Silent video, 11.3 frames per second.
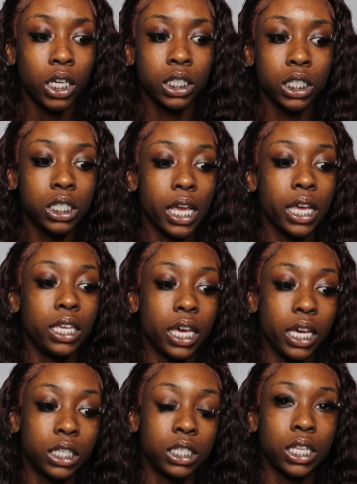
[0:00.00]
She said
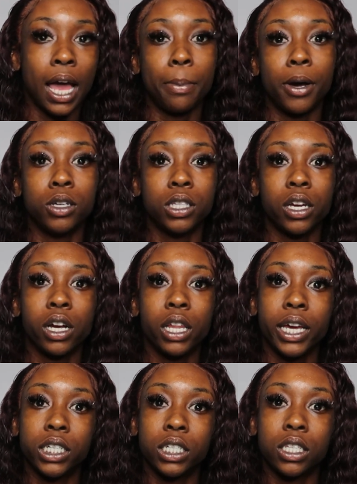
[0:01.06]
yes. I posted her
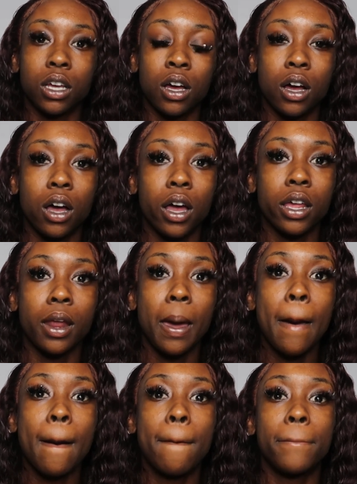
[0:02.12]
lashes on
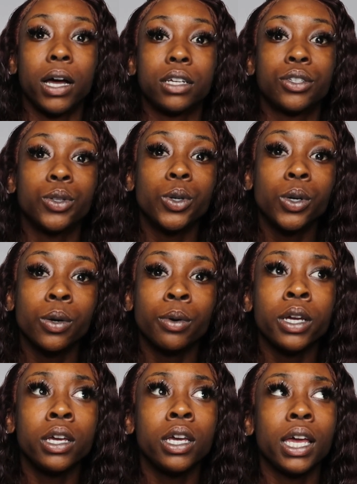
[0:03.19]
my
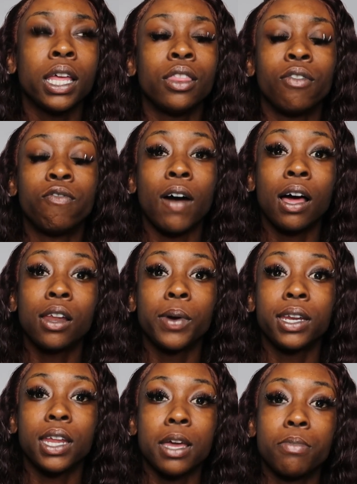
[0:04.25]
story and the
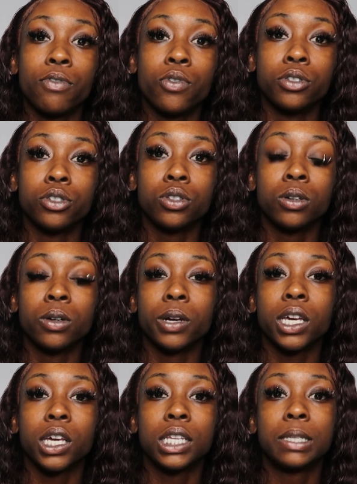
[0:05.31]
following day before the
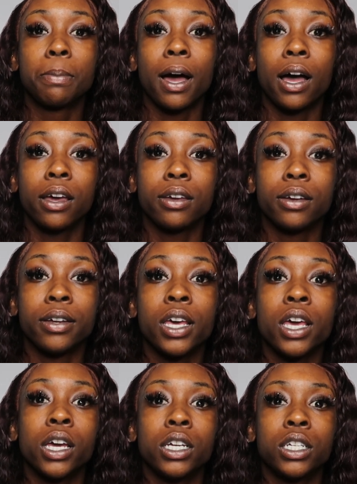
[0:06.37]
story expired
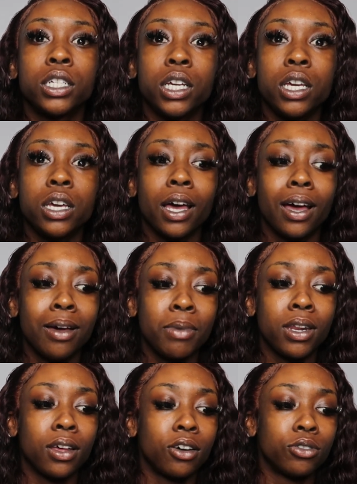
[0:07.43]
she
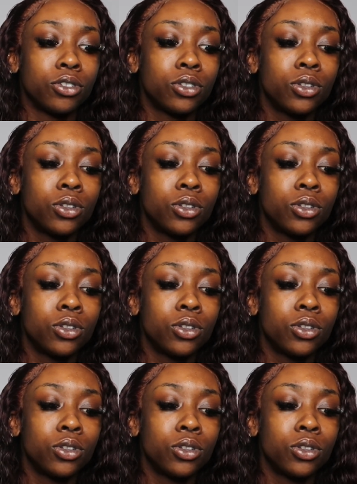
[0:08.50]
commented on the